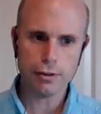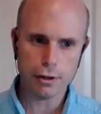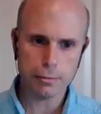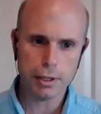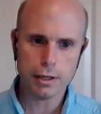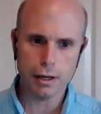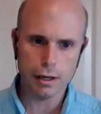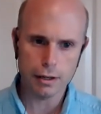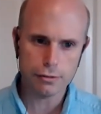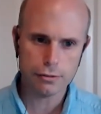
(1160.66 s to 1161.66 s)
here,
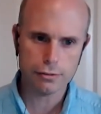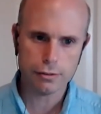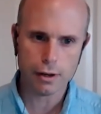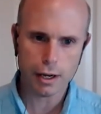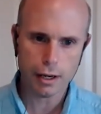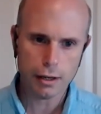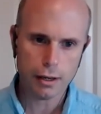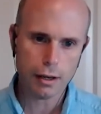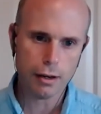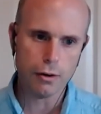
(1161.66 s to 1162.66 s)
because uh,
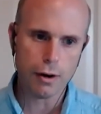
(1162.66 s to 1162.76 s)
you know,